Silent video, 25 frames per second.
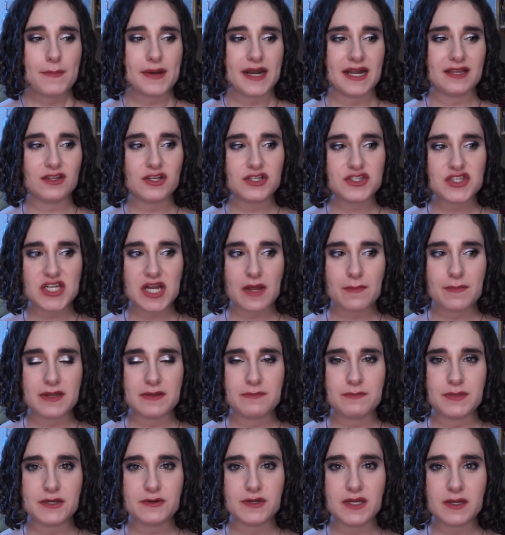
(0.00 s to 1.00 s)
but I looked it up
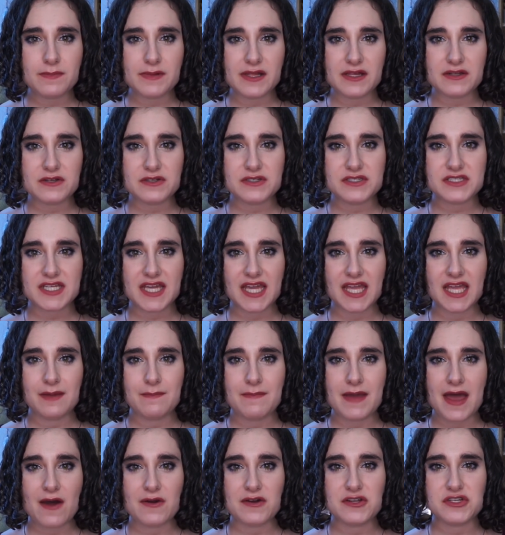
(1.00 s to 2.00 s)
and Beauty Blenders
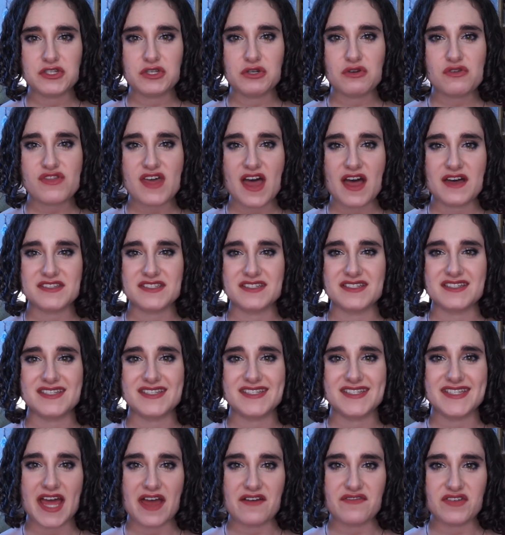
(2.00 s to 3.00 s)
came out in
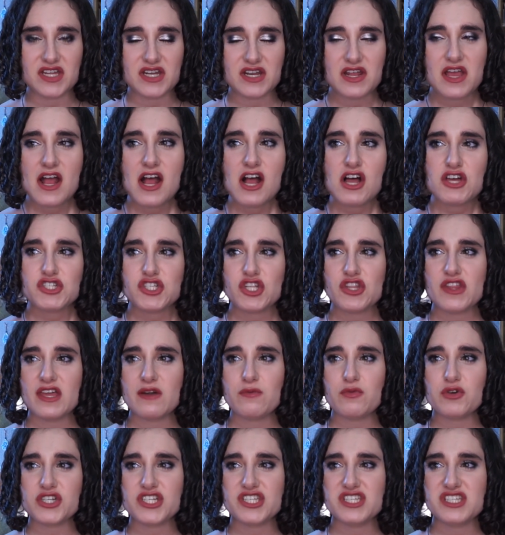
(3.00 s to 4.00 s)
2007. So
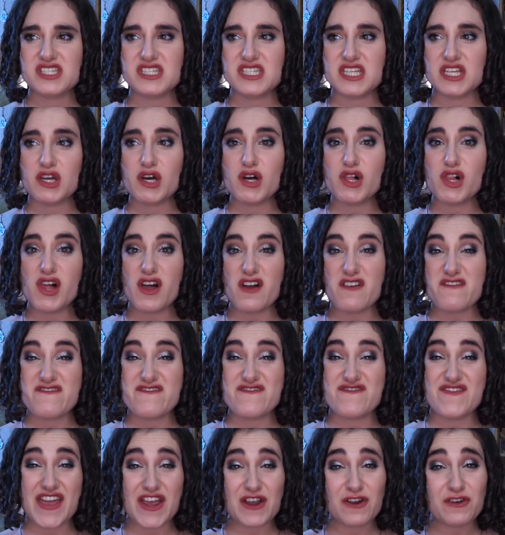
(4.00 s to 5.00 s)
they were still
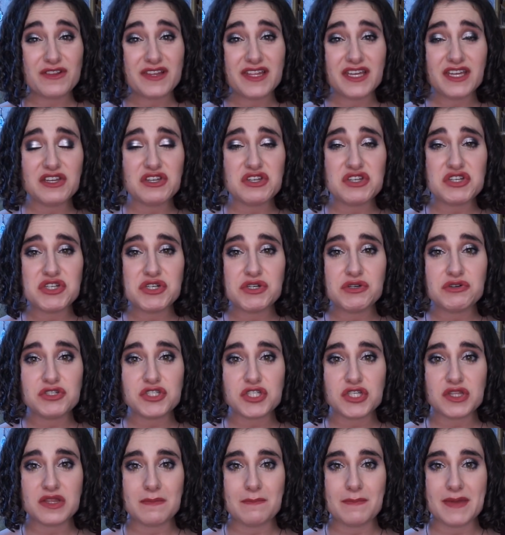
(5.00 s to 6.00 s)
fairly new
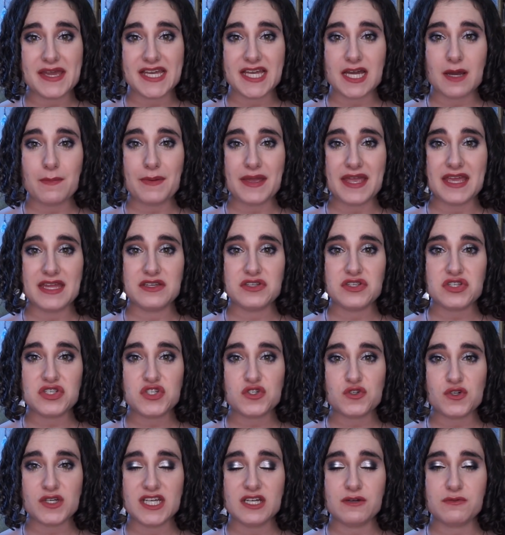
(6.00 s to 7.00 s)
to the makeup
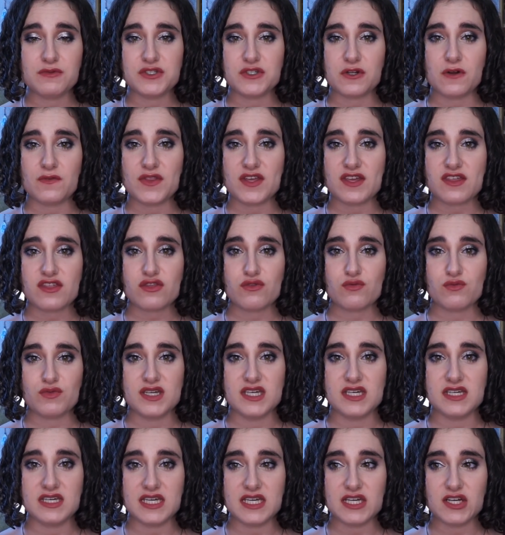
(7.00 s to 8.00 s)
industry. It was only
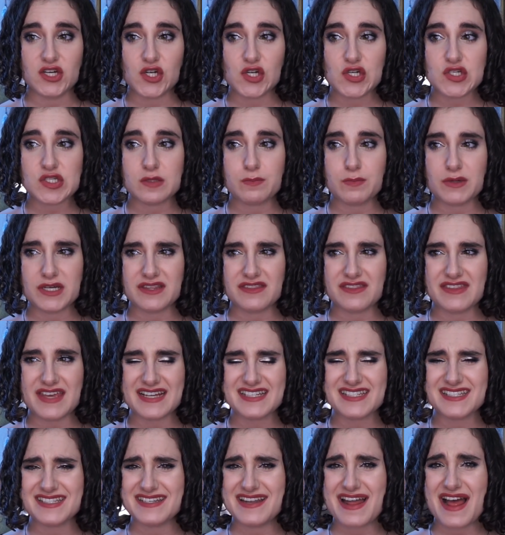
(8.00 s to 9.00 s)
3 years, but
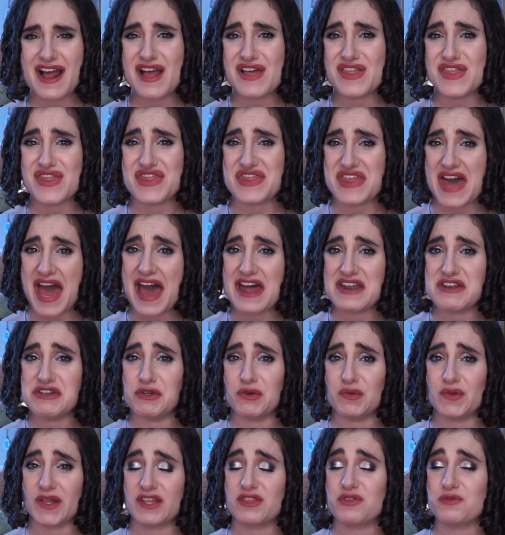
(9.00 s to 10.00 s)
that's not that
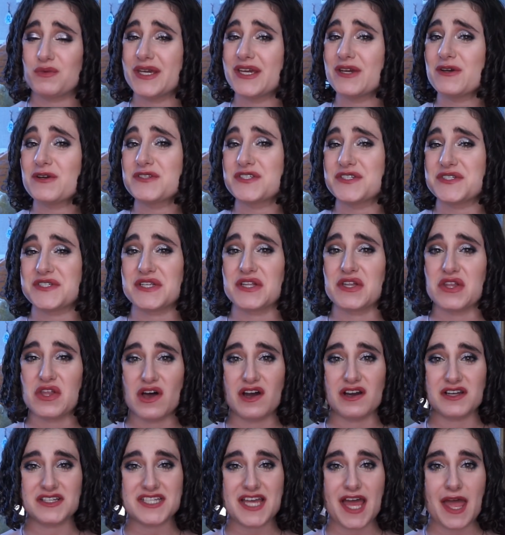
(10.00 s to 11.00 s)
new. Like, 3 years is a
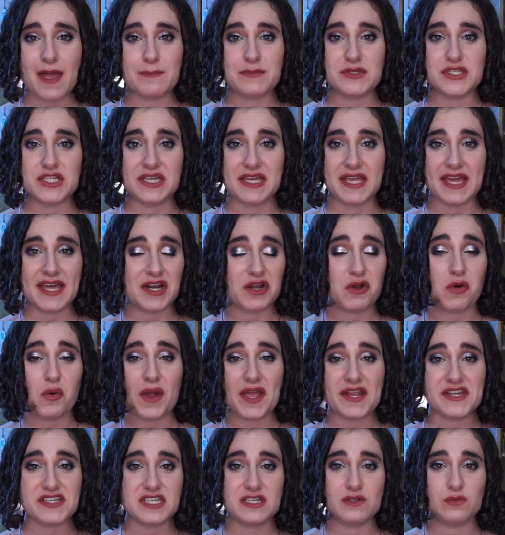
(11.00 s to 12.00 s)
long time to get
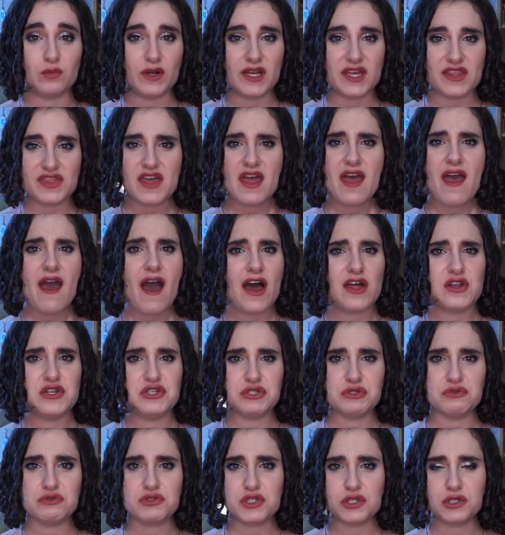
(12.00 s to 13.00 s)
acquainted with a
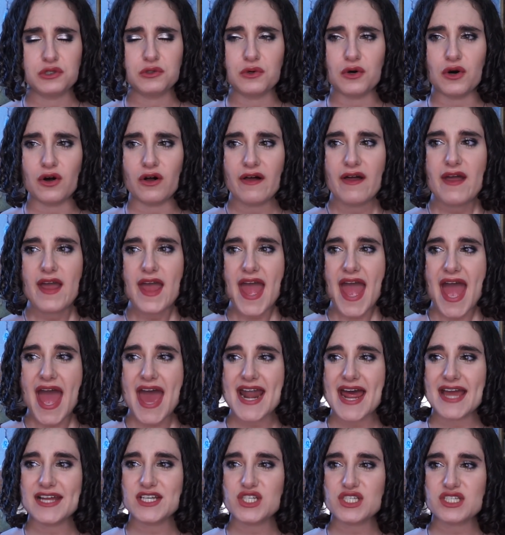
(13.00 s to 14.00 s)
new tool. And
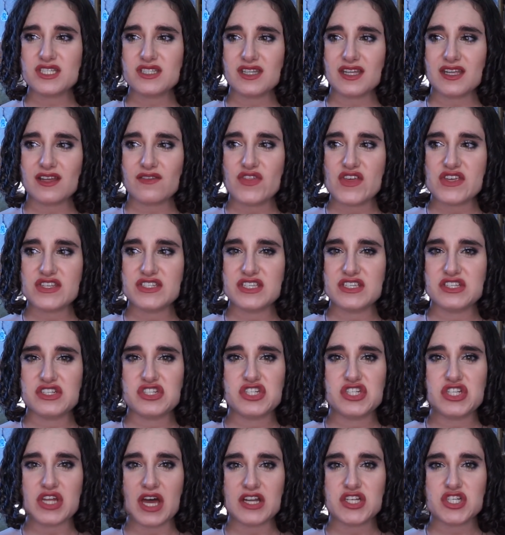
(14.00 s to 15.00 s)
I just think this is
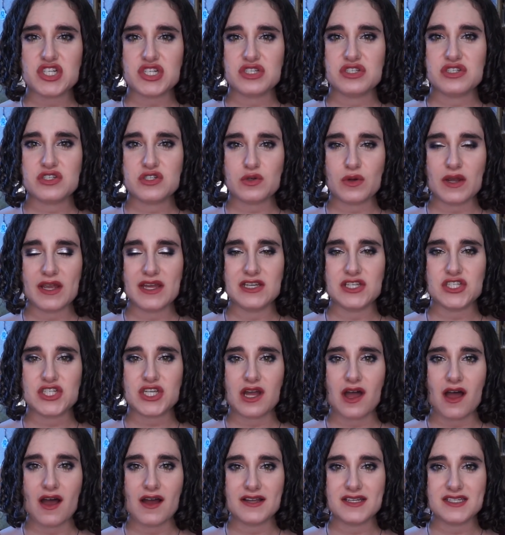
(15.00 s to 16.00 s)
such a strange
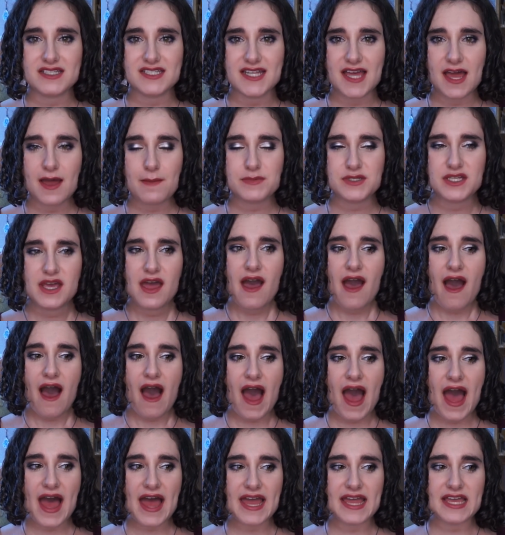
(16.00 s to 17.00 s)
concept.
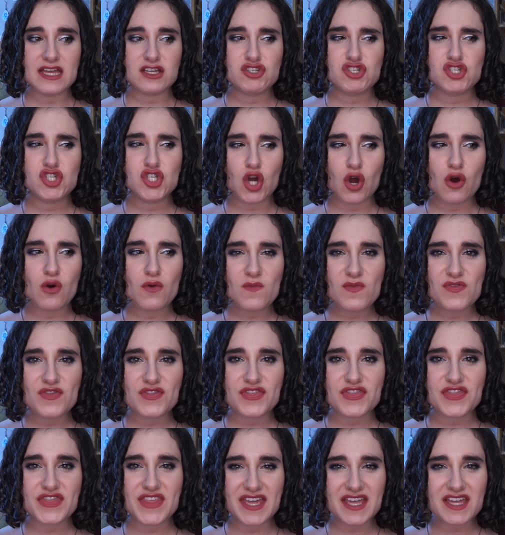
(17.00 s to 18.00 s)
I don't
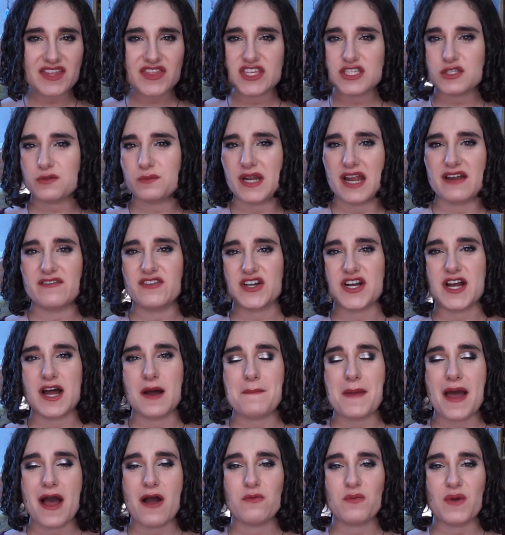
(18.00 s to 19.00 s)
think this would ever
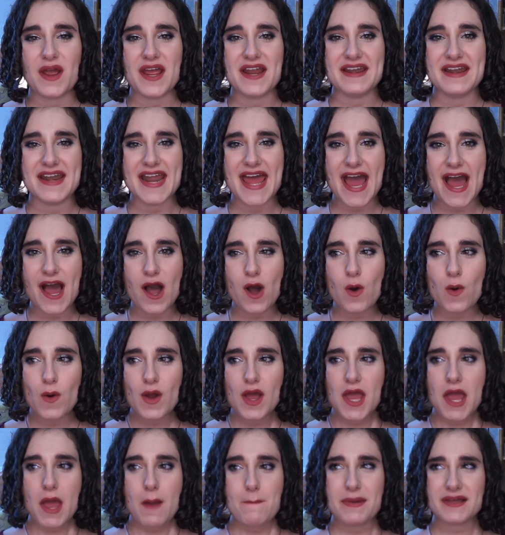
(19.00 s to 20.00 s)
come out right now,
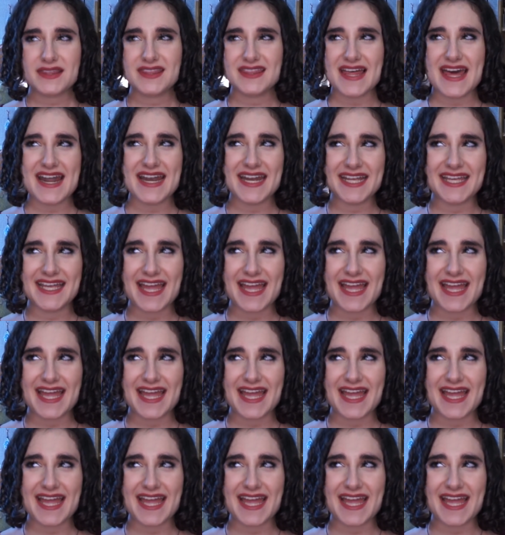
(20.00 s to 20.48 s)
but then